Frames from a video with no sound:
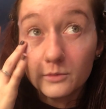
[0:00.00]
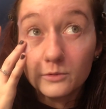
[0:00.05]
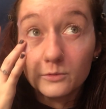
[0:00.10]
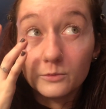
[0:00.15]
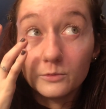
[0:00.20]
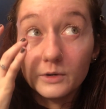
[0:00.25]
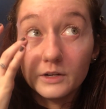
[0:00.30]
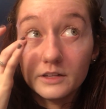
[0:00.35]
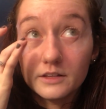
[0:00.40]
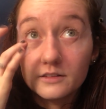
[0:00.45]

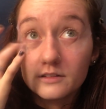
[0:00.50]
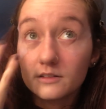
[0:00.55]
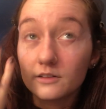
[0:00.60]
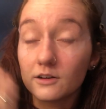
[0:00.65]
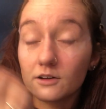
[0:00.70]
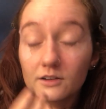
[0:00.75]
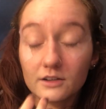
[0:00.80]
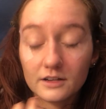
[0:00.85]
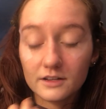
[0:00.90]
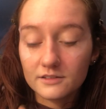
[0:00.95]
with
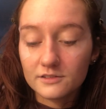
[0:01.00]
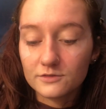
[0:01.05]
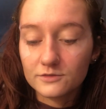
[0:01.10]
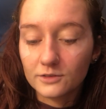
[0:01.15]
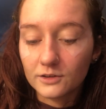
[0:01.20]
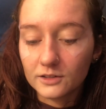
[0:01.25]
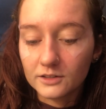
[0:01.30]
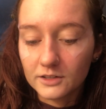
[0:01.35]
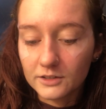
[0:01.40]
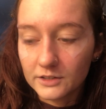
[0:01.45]
all kinds of
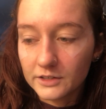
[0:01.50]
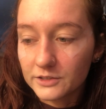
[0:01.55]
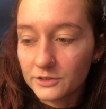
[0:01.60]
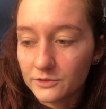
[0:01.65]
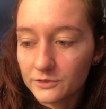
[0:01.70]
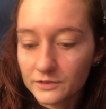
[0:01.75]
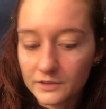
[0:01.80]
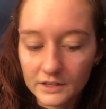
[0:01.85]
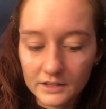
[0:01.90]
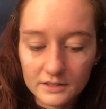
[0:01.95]
fallout on your
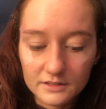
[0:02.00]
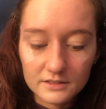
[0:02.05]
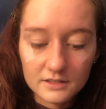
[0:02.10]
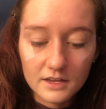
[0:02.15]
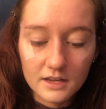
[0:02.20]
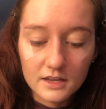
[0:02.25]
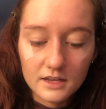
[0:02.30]
face.